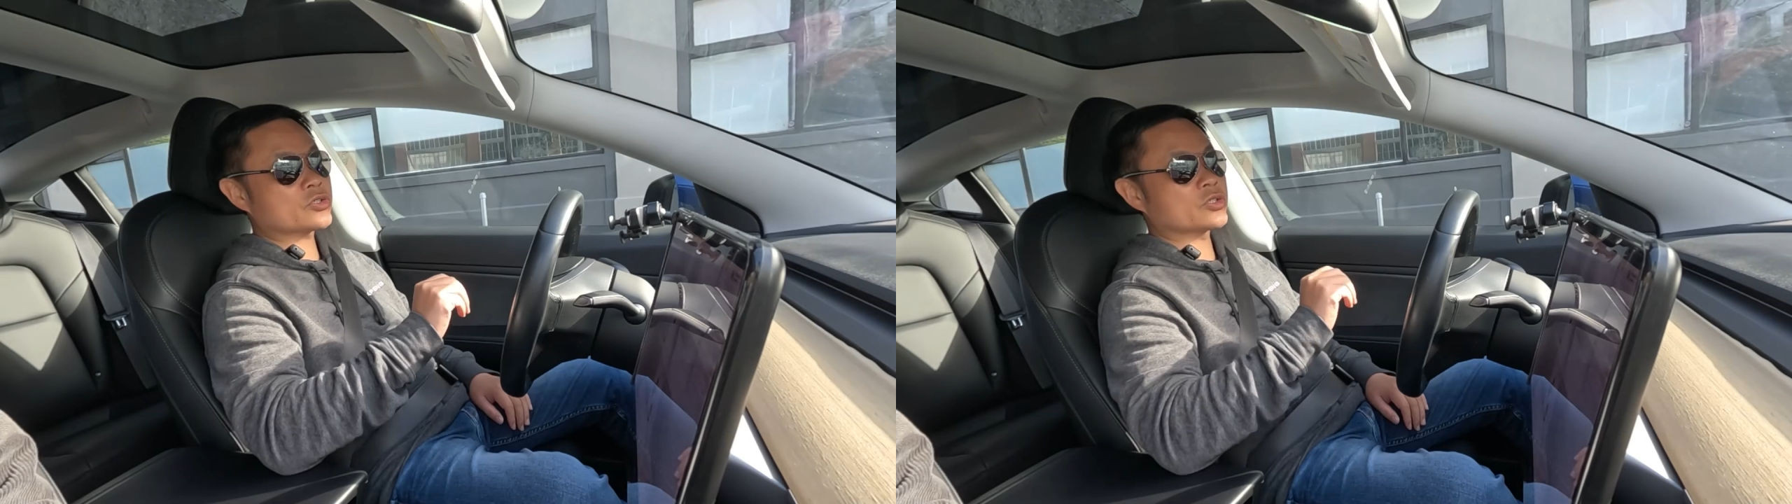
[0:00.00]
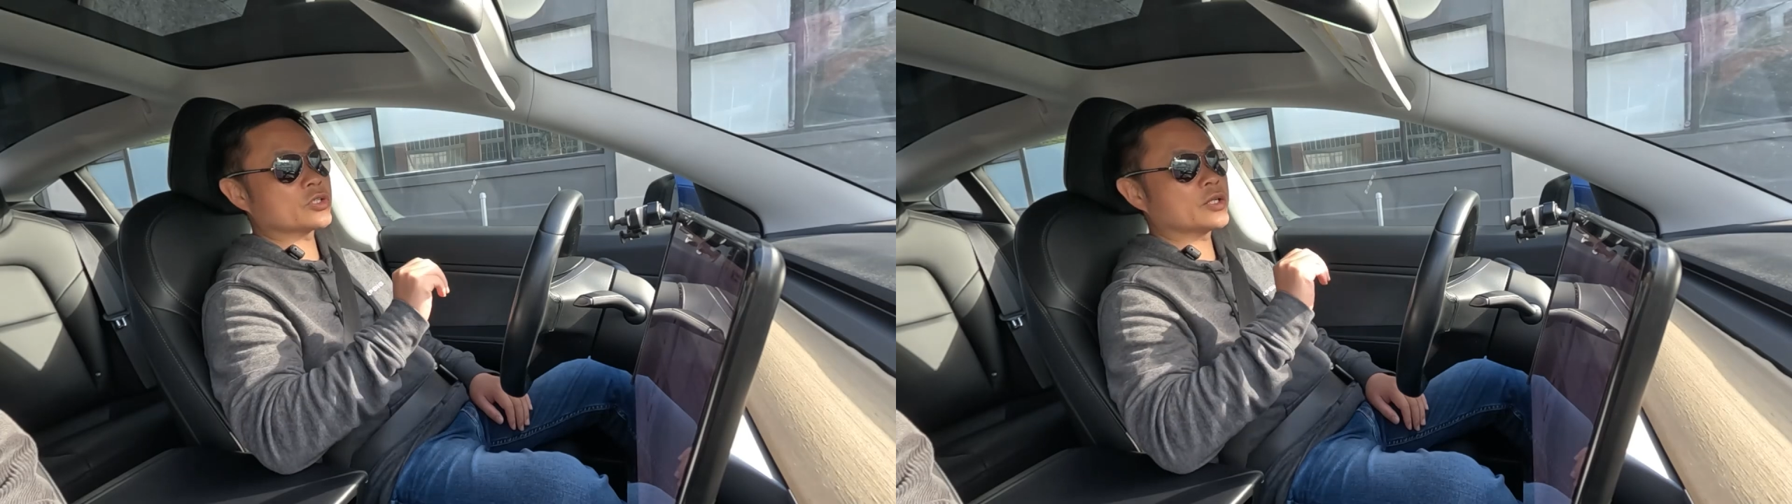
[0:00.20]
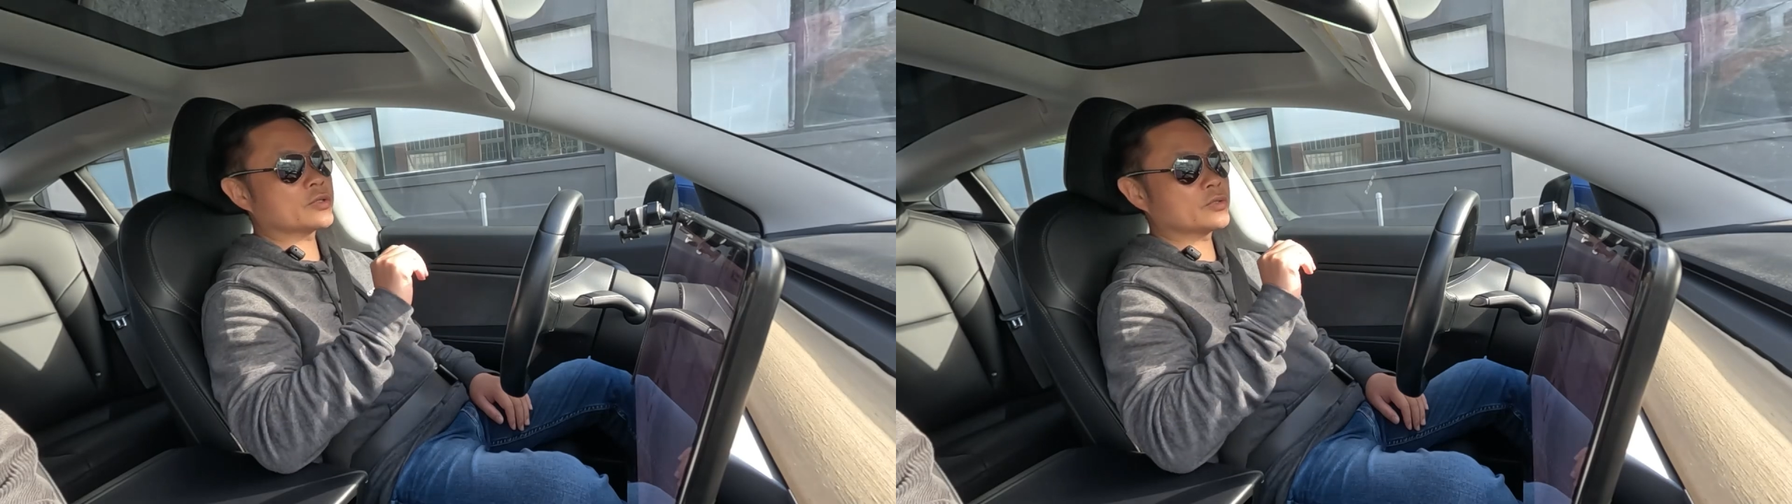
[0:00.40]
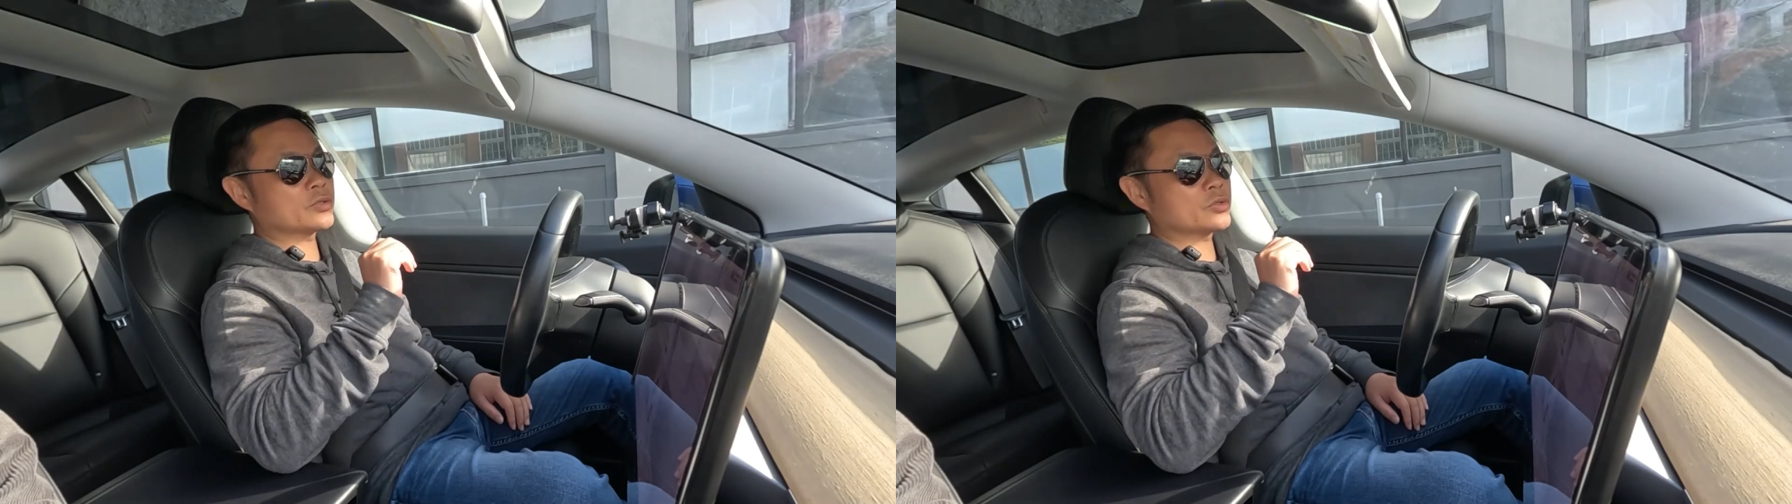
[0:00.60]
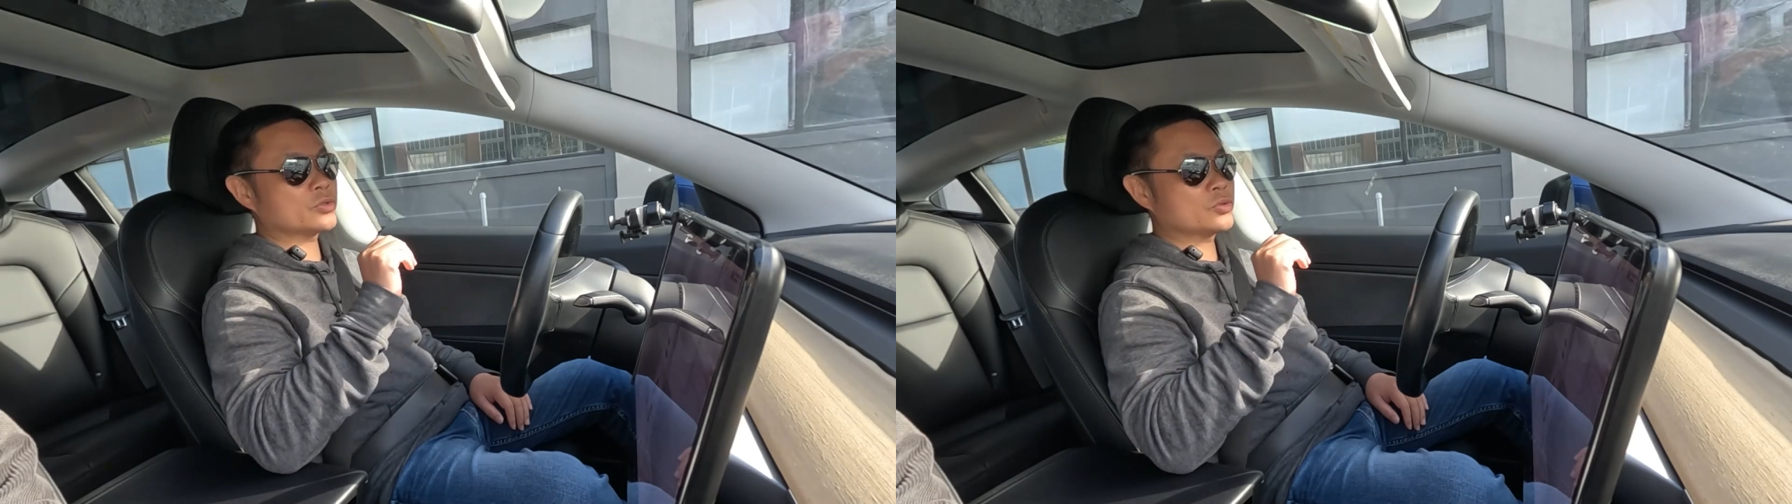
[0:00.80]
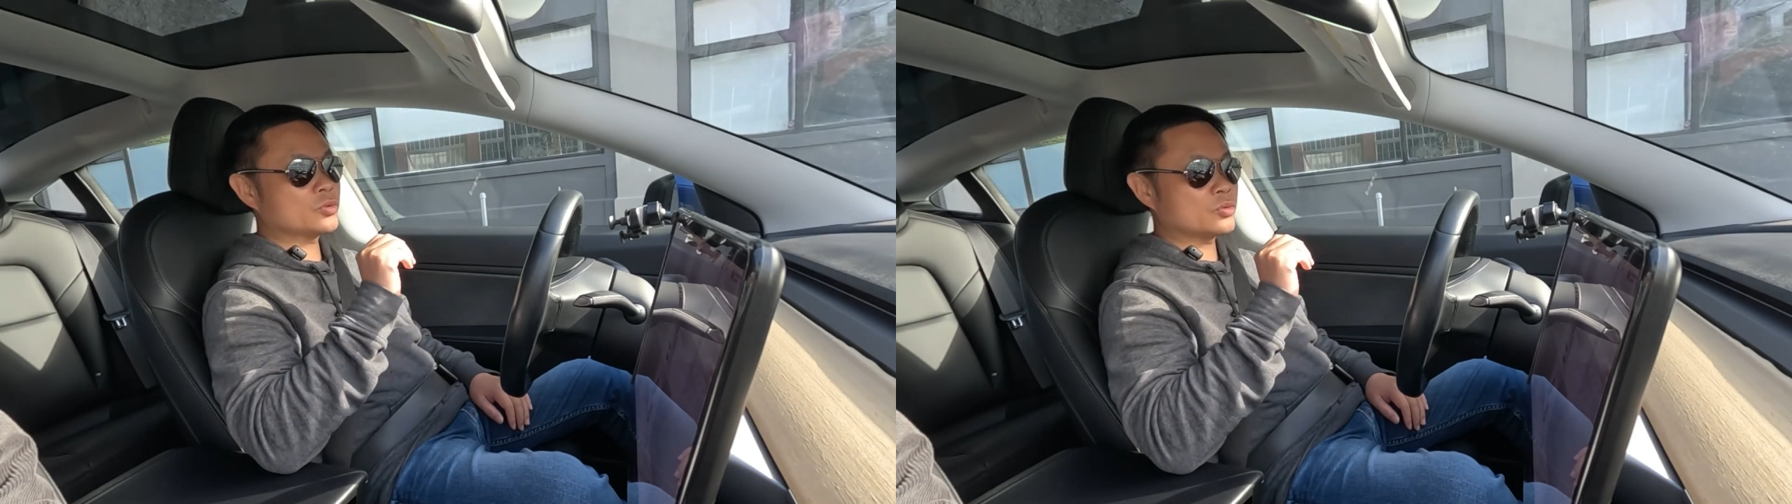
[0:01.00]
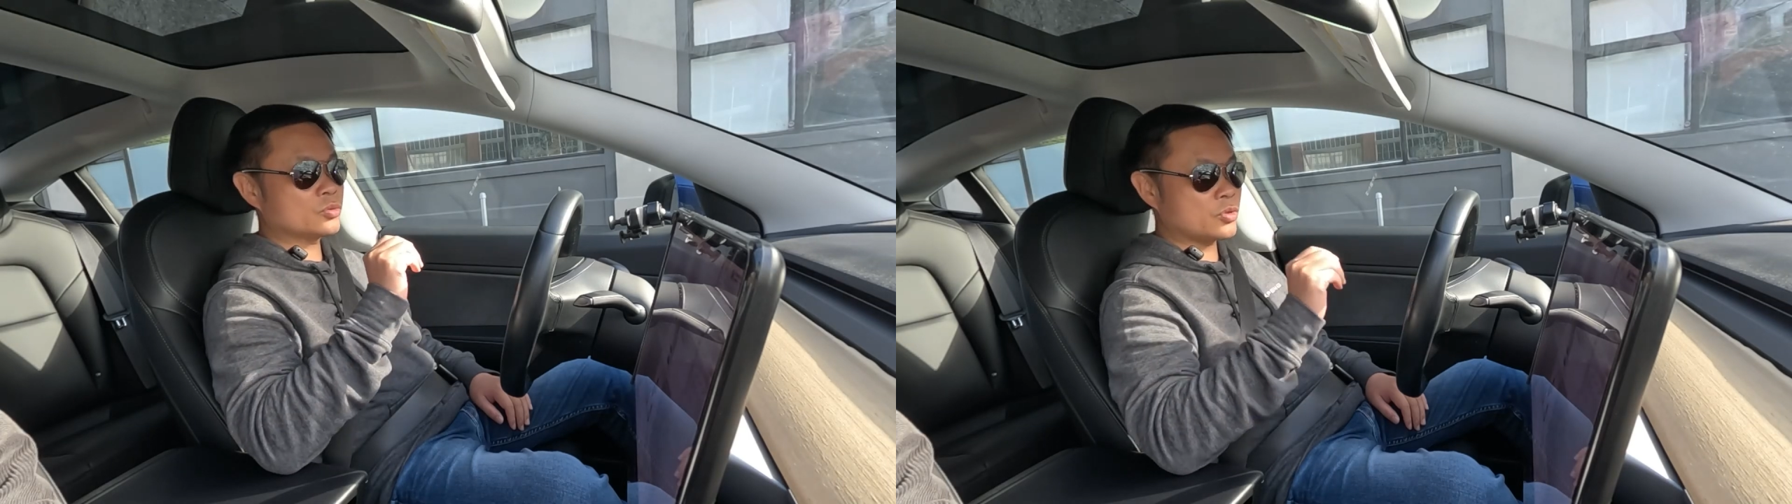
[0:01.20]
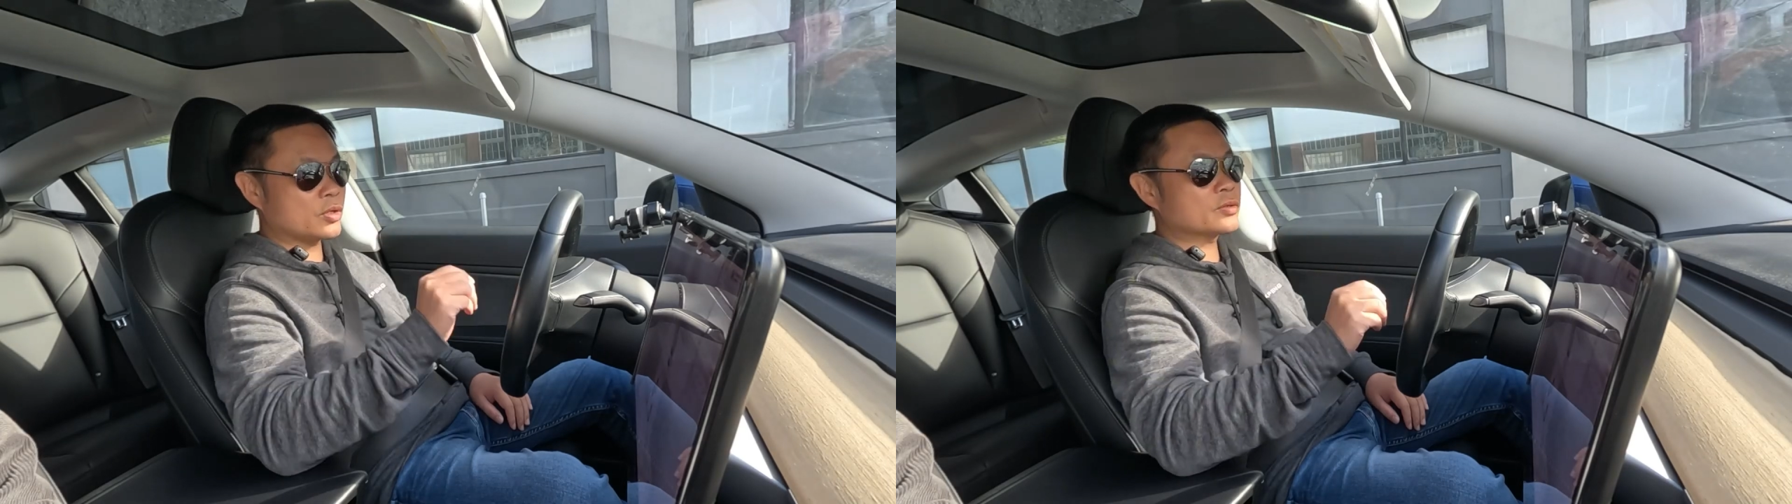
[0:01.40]
definitely need to have
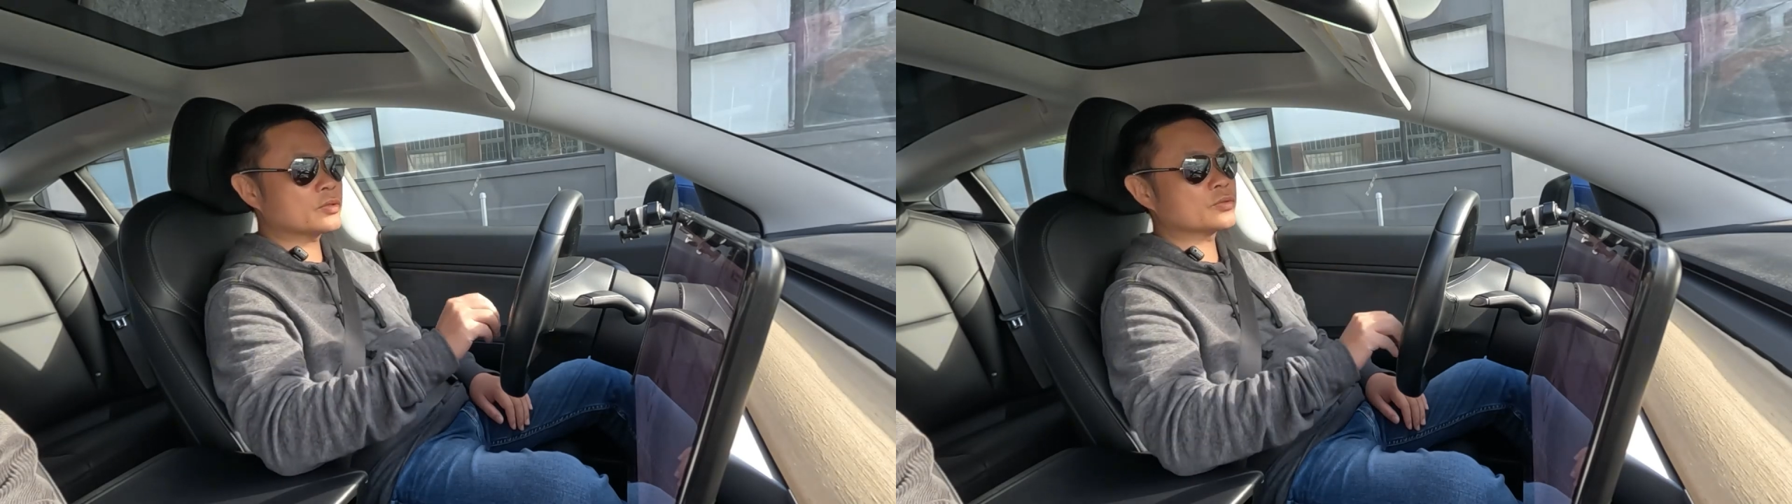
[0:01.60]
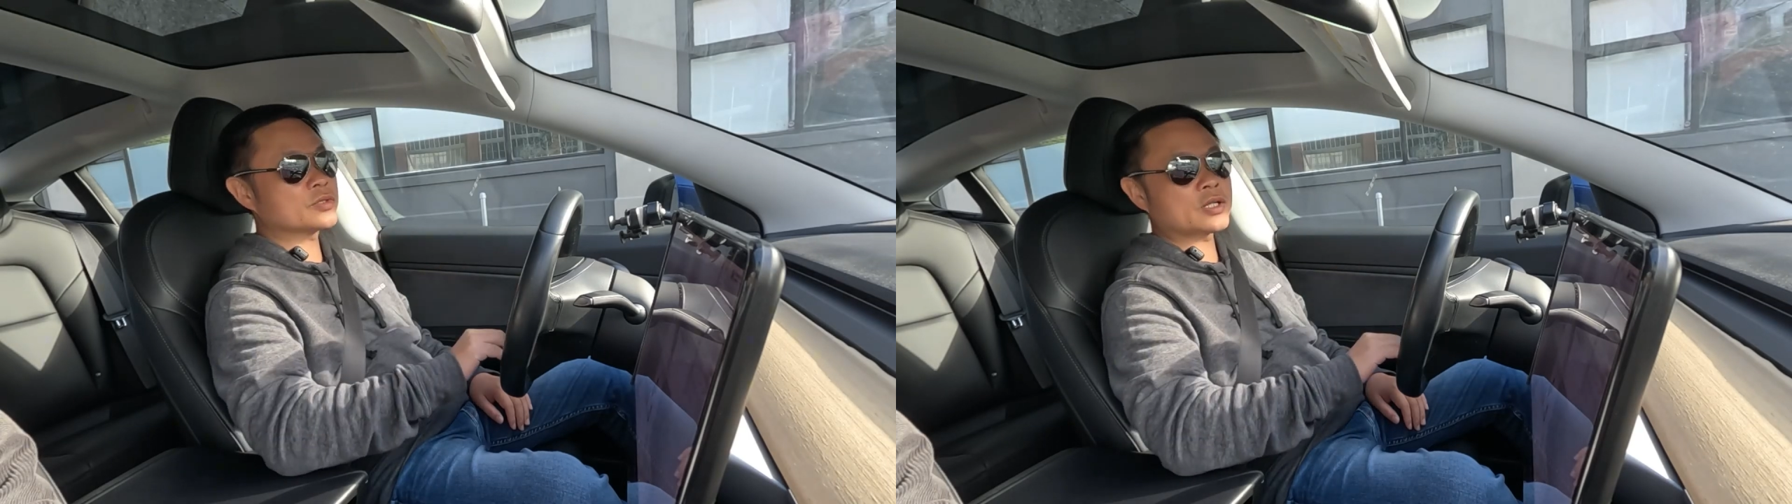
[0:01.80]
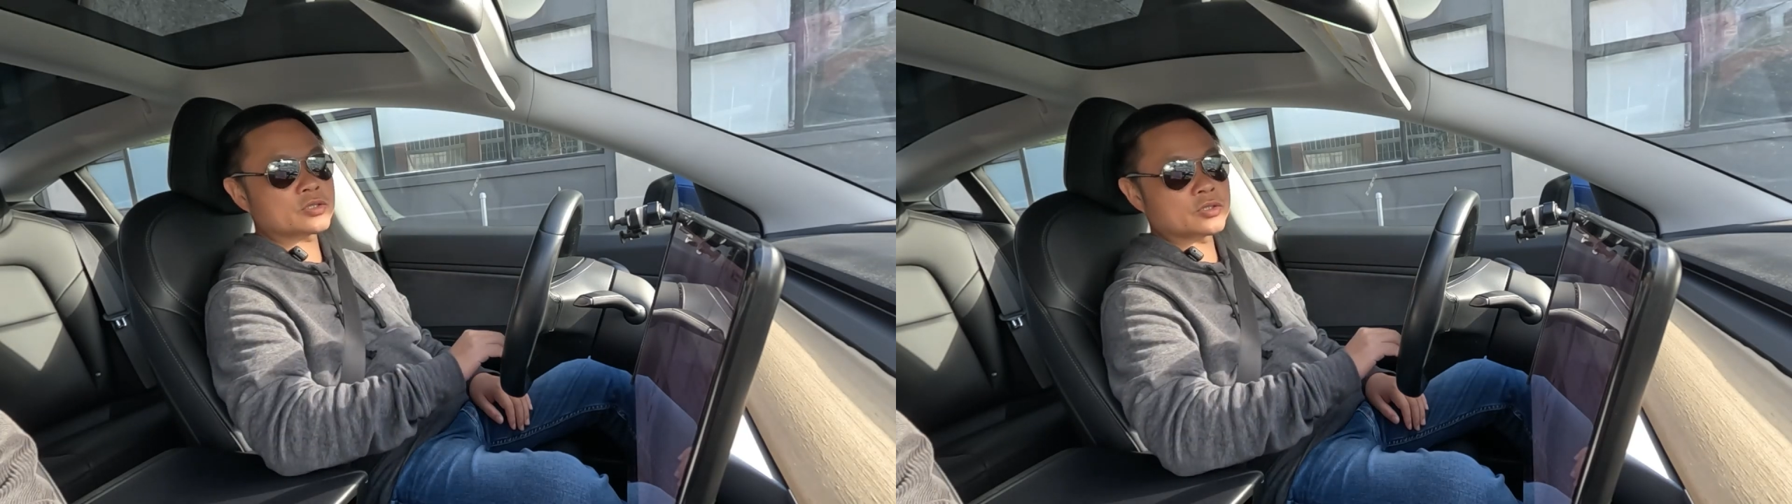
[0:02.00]
some sort of